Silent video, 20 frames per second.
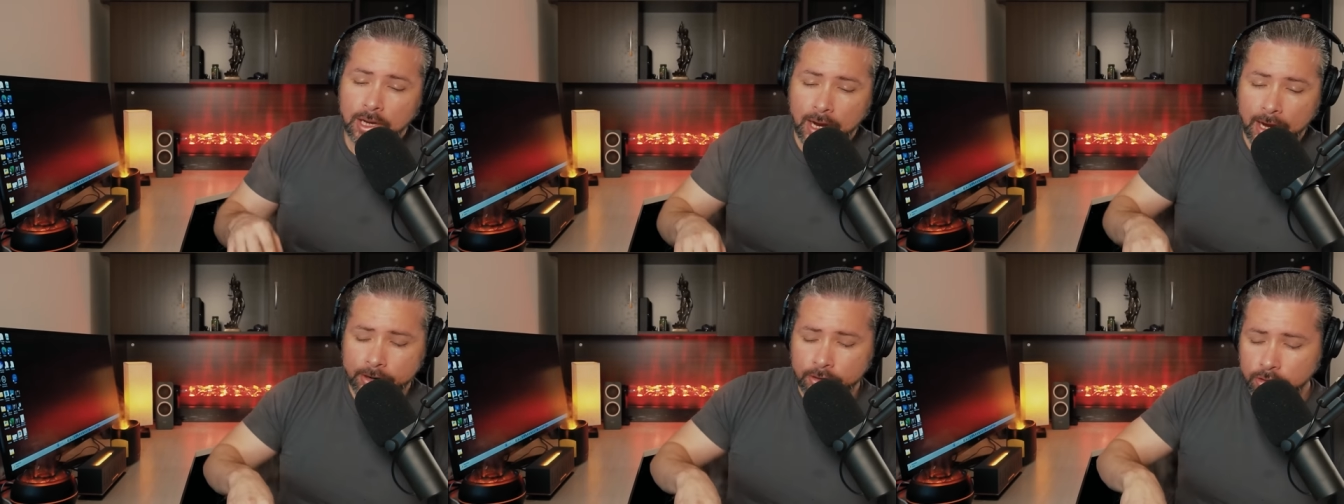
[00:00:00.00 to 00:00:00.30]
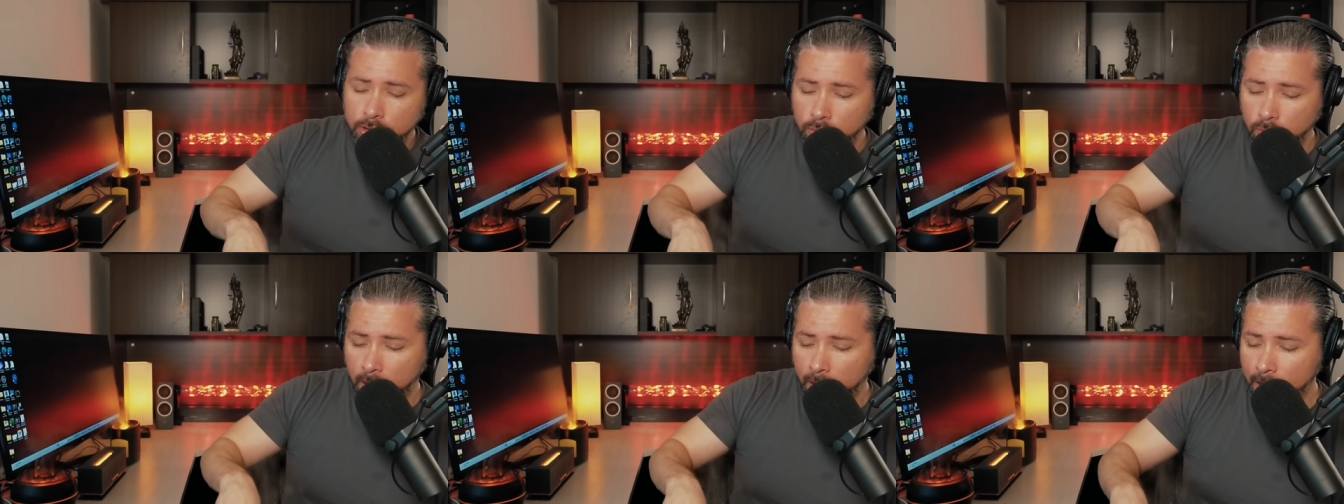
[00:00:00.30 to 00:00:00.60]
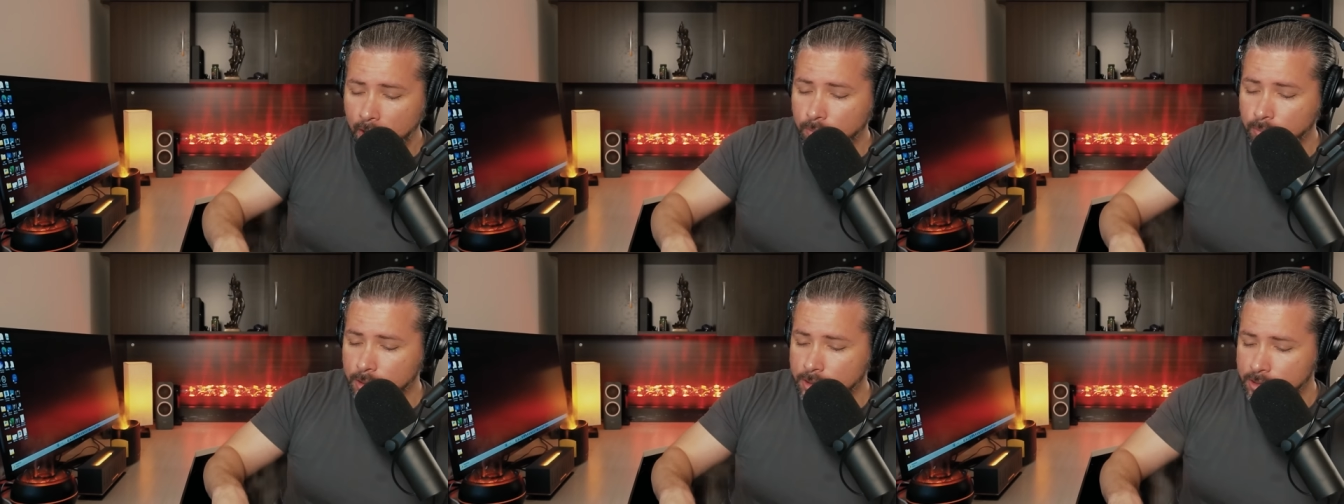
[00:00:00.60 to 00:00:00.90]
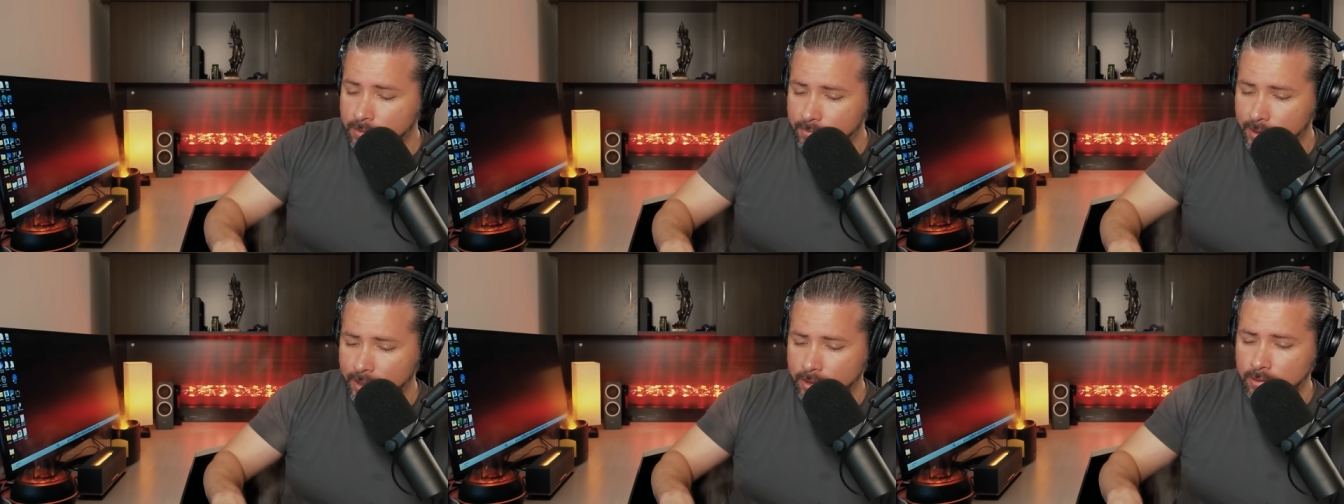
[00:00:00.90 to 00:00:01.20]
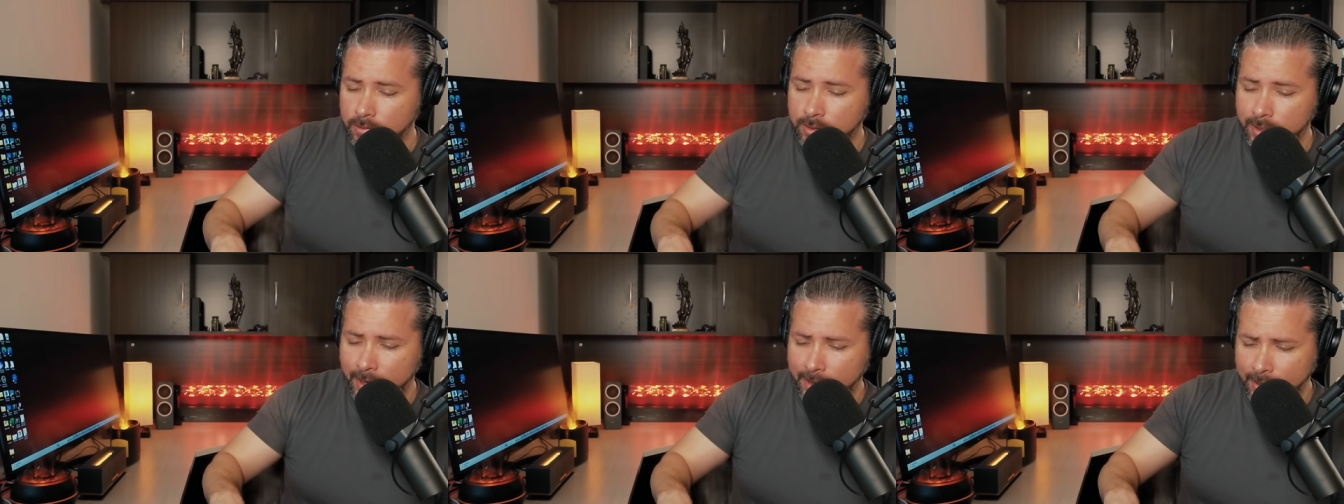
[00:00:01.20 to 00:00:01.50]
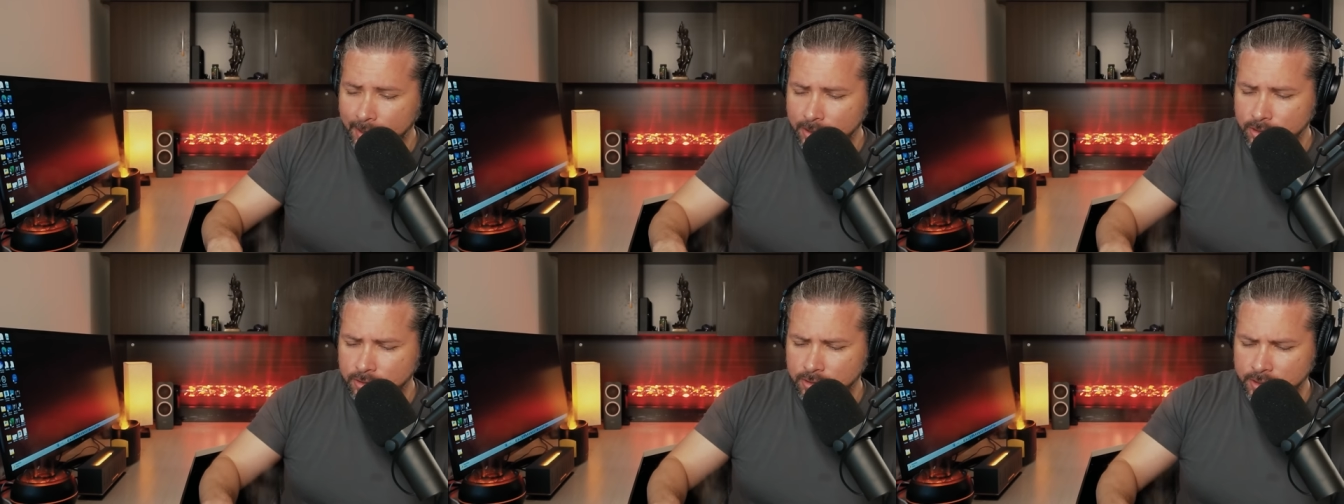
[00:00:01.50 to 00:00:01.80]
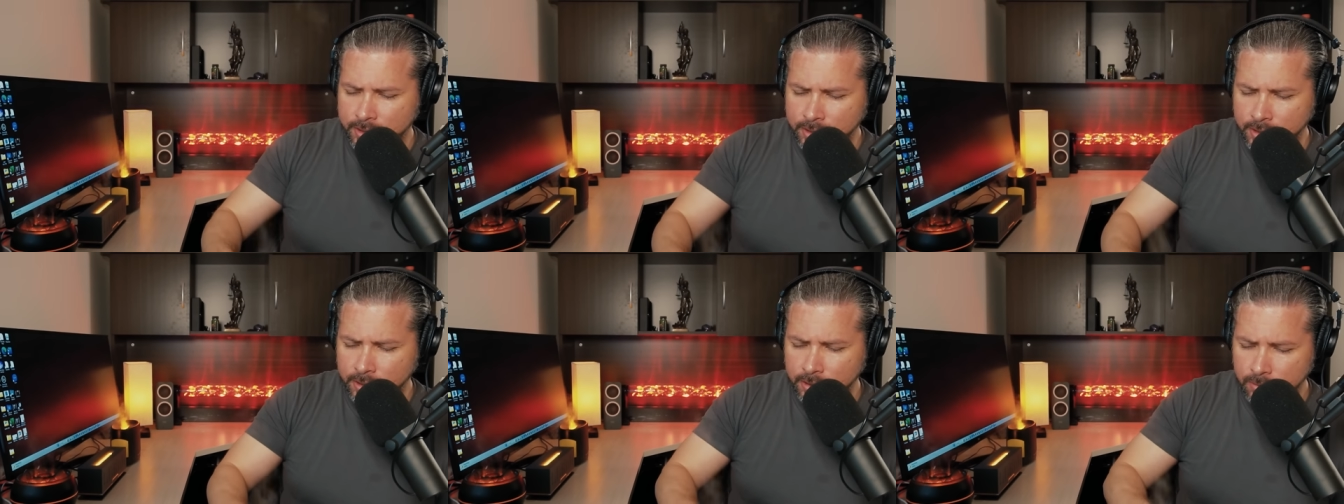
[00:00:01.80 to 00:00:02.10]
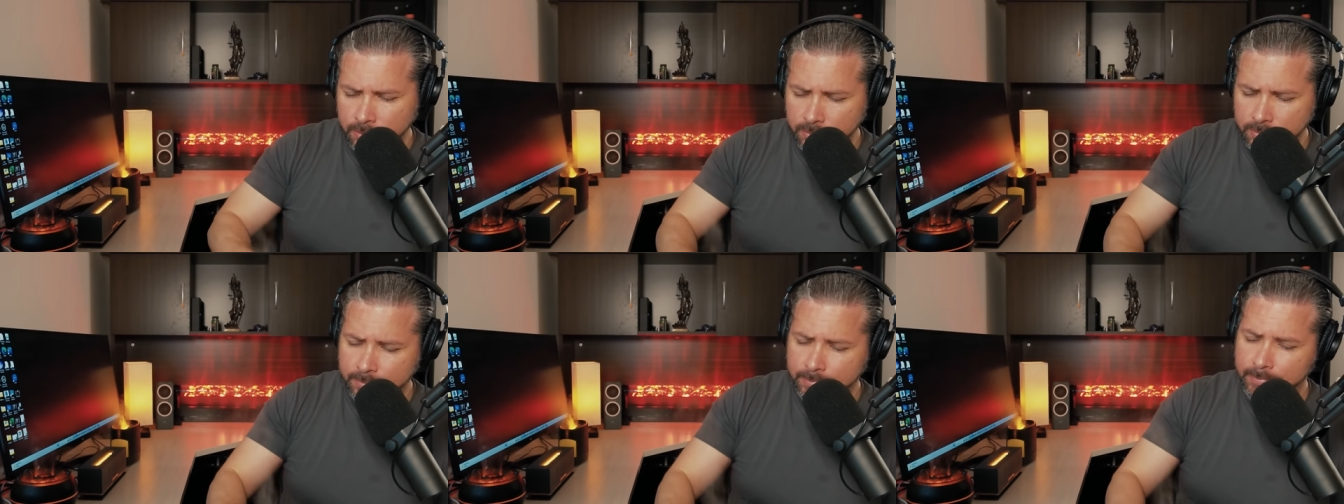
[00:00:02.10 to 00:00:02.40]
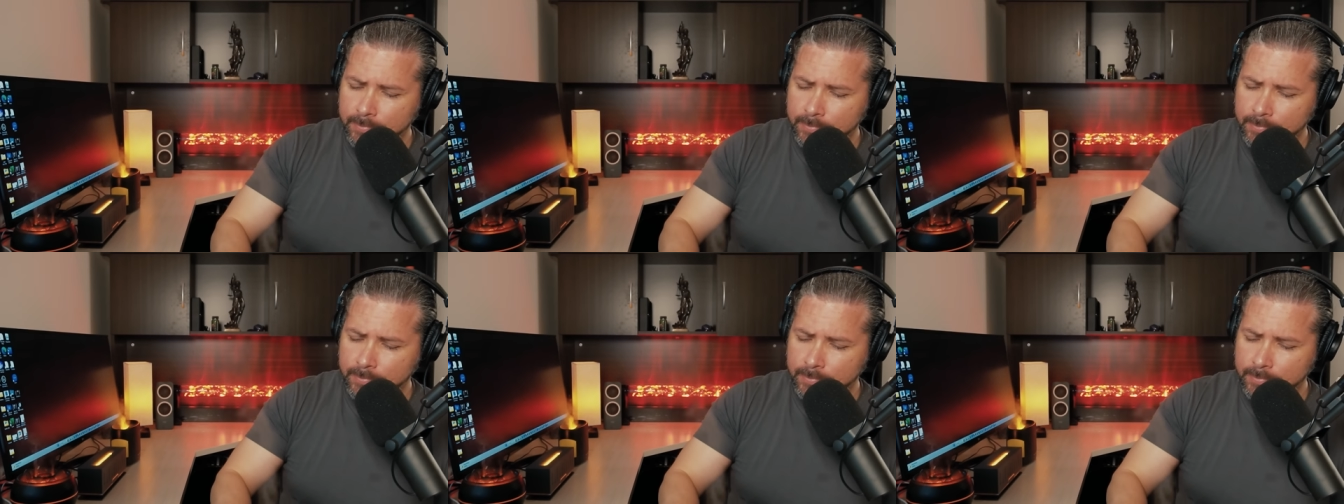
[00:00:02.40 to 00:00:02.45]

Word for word: I don't know how much of that her dad actually knew.